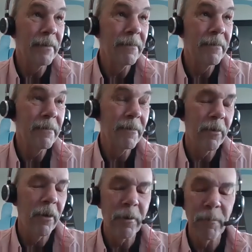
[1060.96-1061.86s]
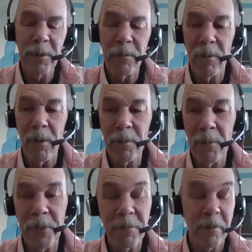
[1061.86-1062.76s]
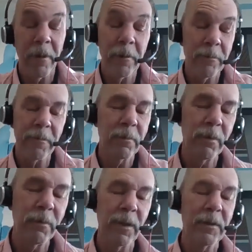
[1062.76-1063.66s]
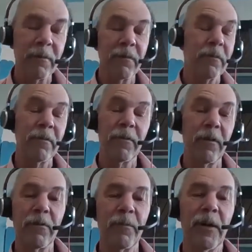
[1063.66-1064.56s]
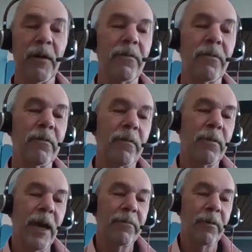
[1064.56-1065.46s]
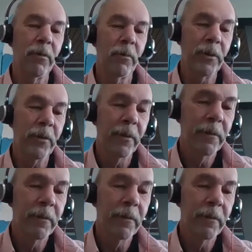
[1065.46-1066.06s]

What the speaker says: And the longer we go along with this, the harder it's going to be to make decisions on those big issues that we have to deal with.